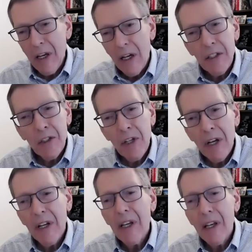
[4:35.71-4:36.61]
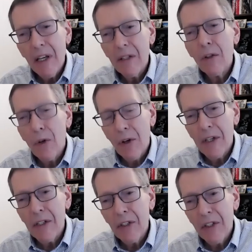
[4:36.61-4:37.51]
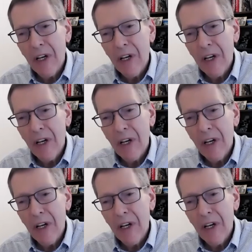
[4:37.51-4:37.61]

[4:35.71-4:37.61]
a steady increase